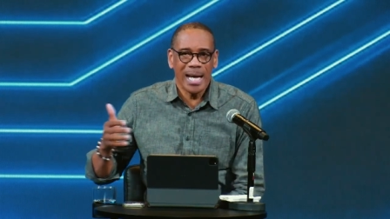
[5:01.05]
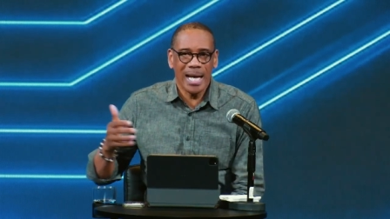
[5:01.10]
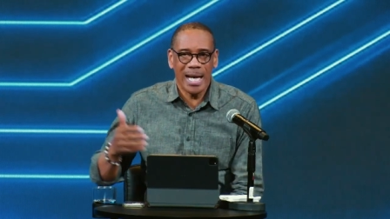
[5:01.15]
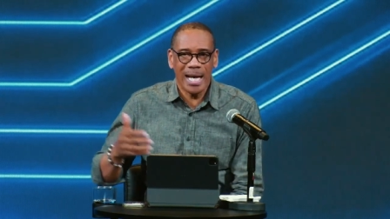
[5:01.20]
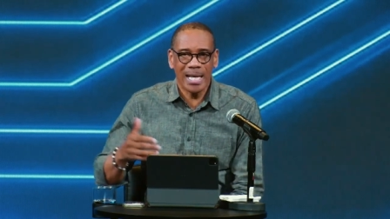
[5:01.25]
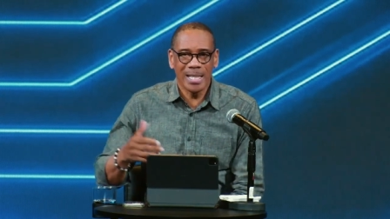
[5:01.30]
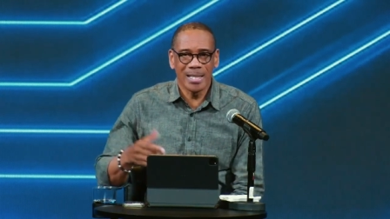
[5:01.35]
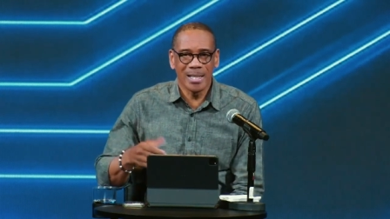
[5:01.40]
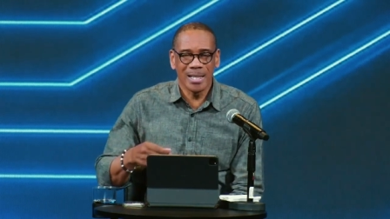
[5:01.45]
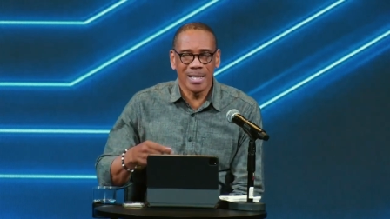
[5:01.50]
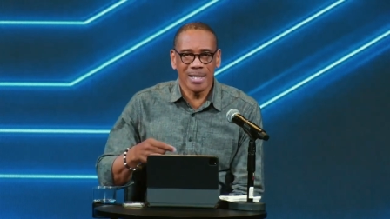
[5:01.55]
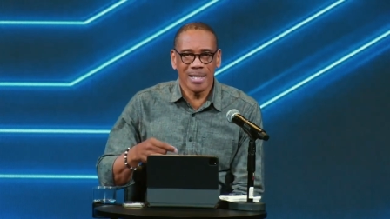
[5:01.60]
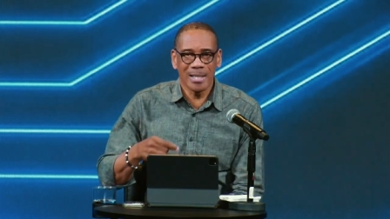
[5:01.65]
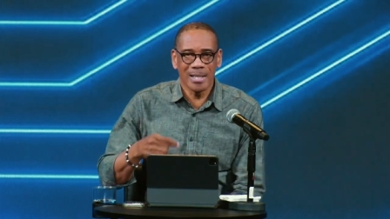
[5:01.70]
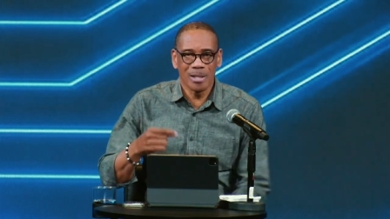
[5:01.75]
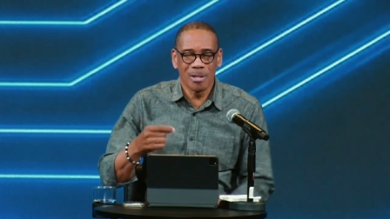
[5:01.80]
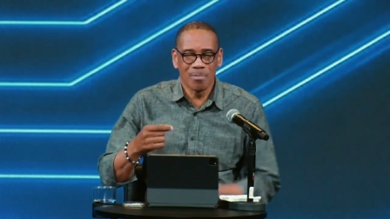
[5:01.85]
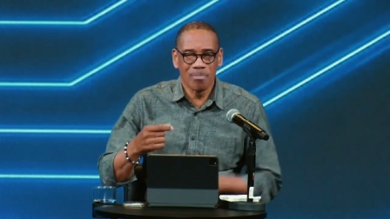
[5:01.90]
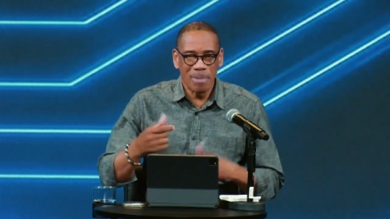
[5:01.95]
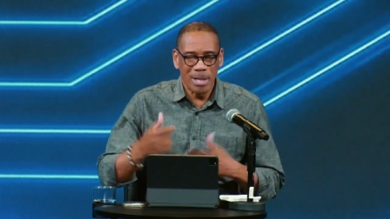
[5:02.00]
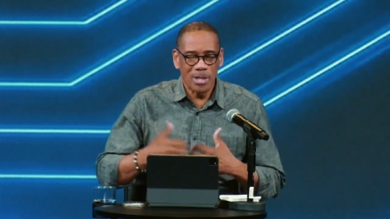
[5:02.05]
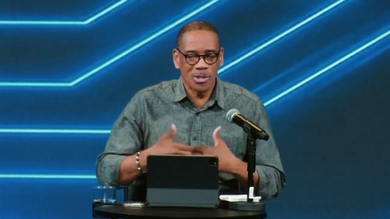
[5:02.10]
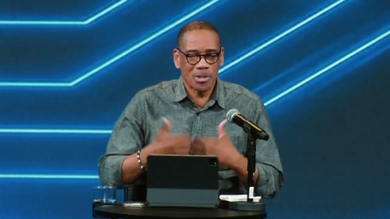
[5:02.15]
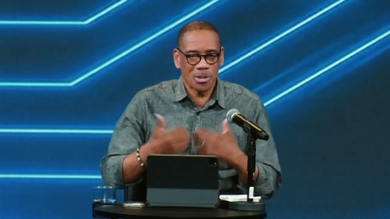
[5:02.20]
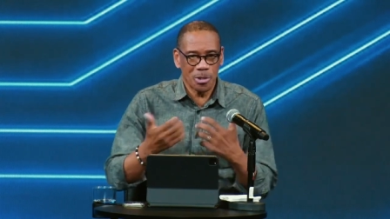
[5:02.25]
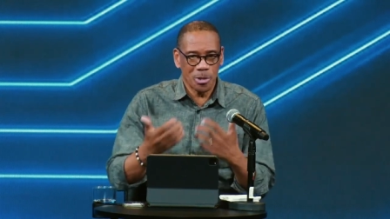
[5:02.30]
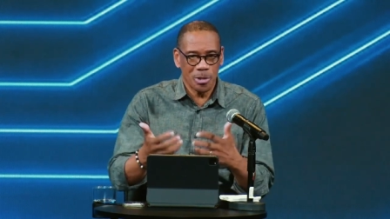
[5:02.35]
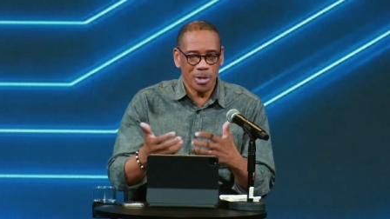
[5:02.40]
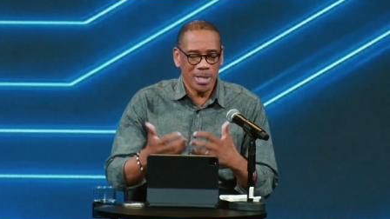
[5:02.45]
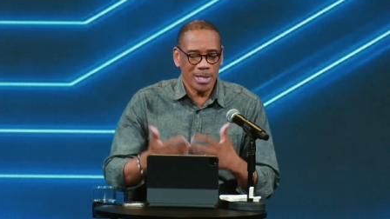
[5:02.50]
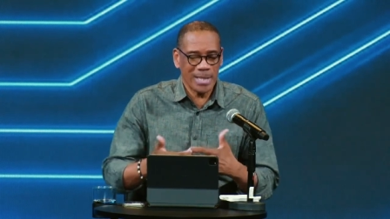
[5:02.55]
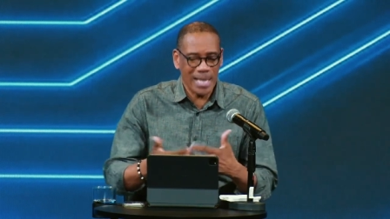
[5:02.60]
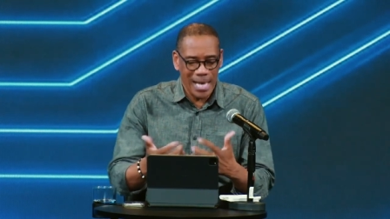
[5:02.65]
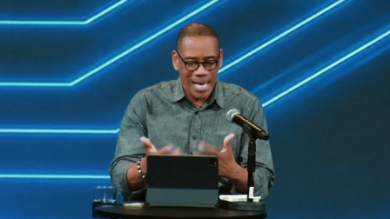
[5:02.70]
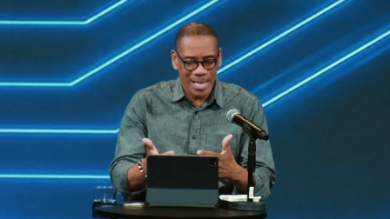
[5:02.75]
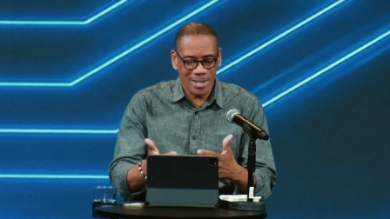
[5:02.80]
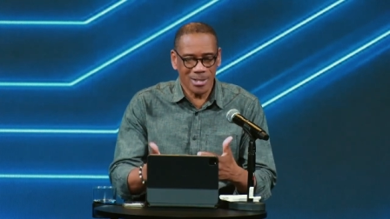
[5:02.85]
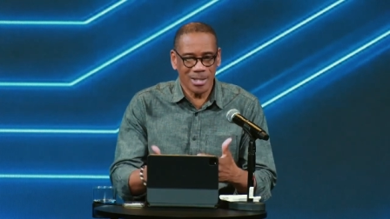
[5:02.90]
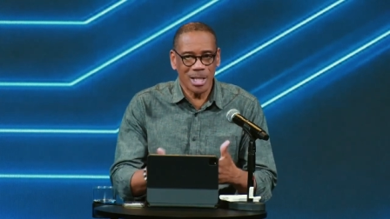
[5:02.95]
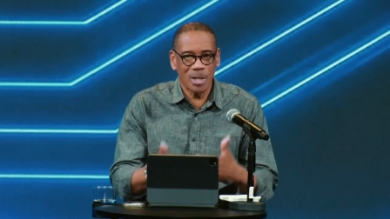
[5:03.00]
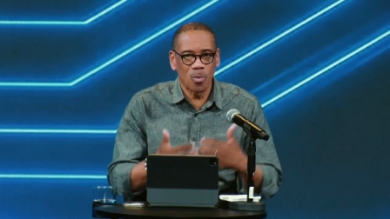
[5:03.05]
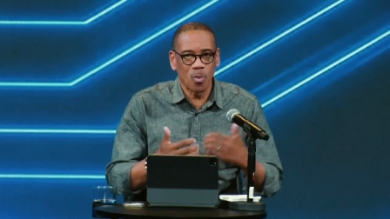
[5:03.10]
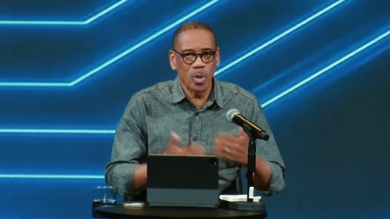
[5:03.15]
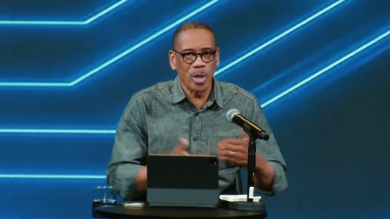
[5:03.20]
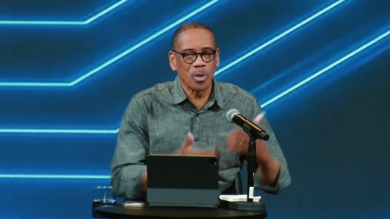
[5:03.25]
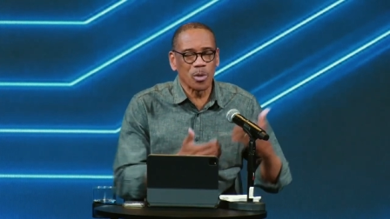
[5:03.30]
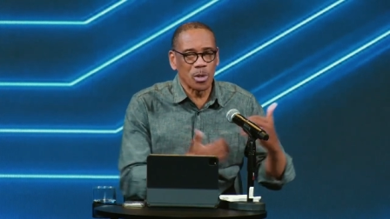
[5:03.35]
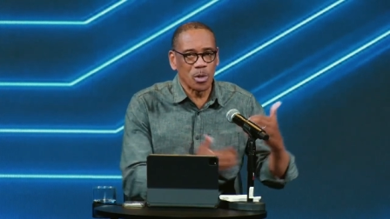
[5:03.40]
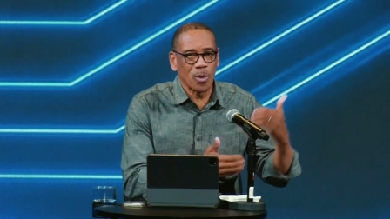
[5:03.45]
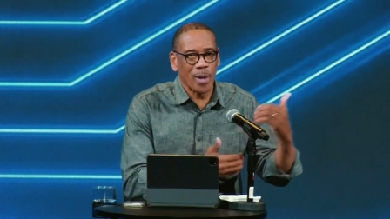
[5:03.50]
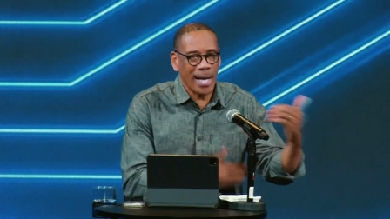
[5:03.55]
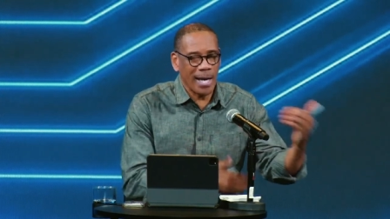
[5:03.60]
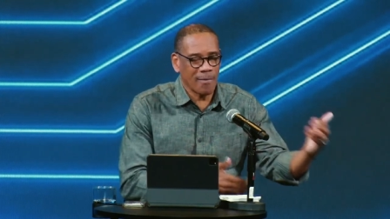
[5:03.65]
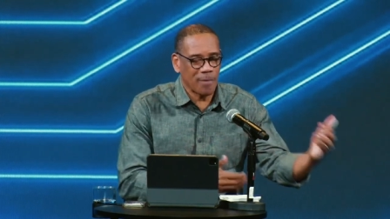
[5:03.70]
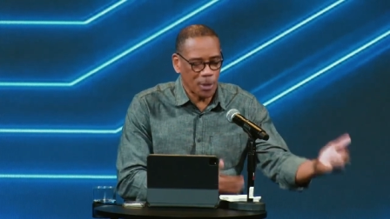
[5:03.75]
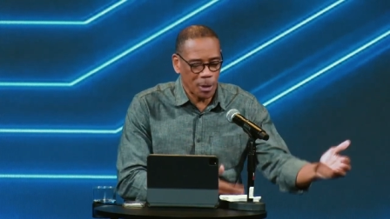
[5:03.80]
and the minister is asking, Will you have